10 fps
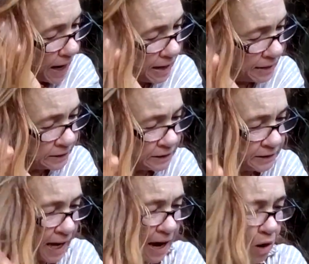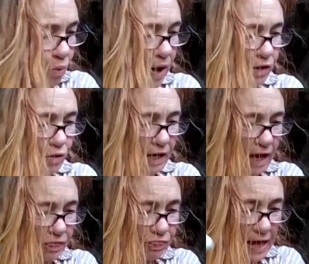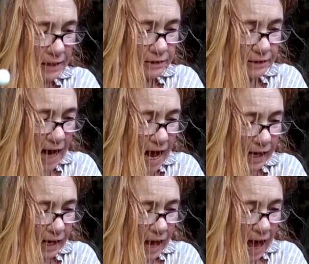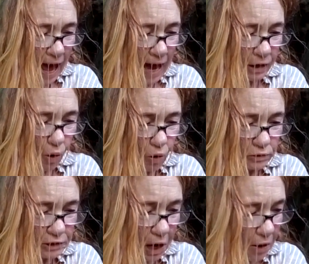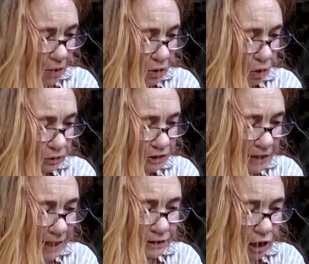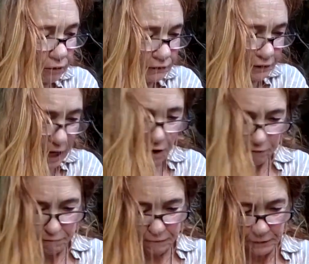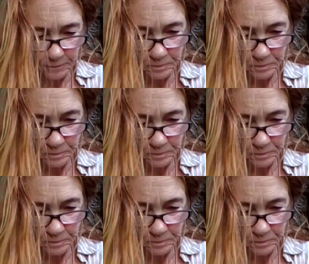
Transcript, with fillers: it is a center where you get things done and also your sense of self.